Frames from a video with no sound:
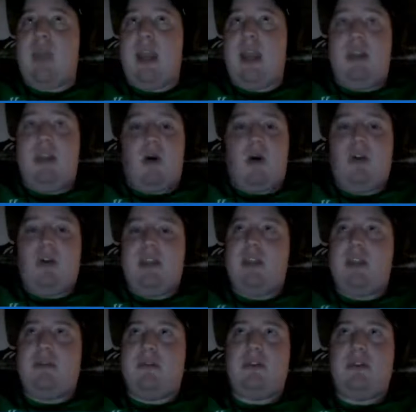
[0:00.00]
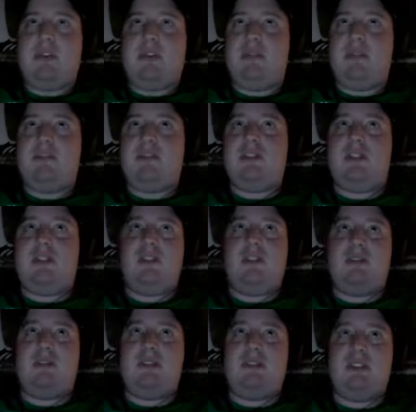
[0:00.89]
All the NFL teams this year
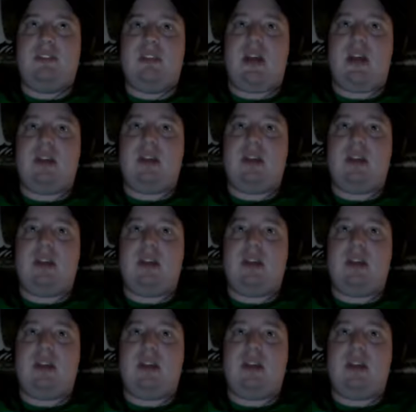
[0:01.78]
suck.